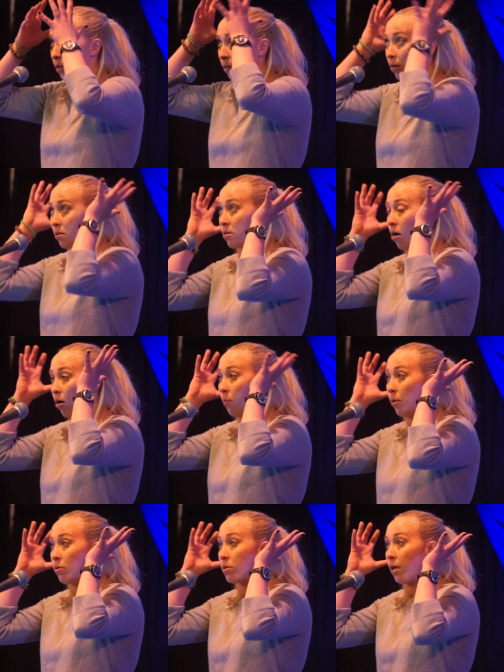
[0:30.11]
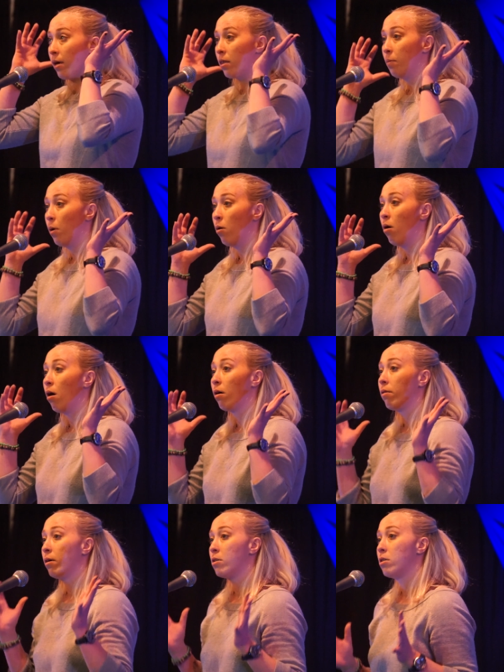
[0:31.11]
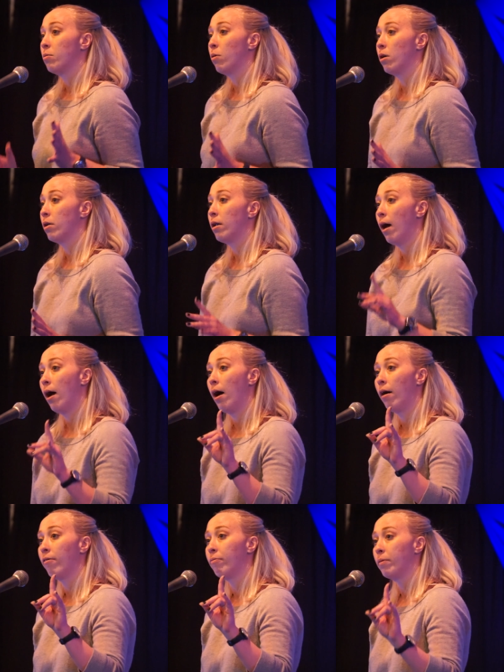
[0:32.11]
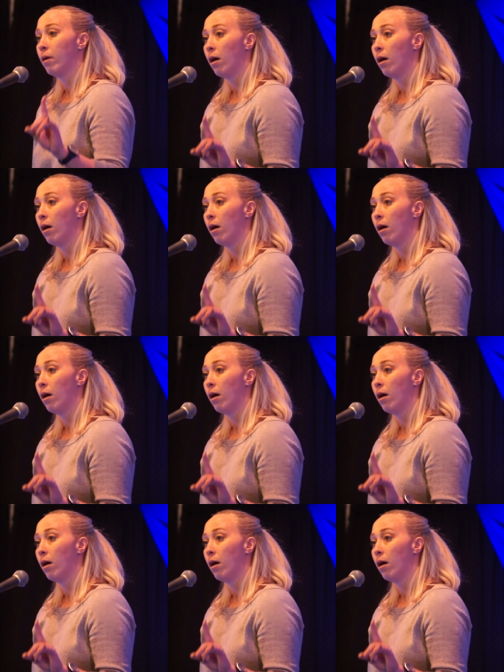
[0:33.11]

looks almost like the mohawk that she wanted to have.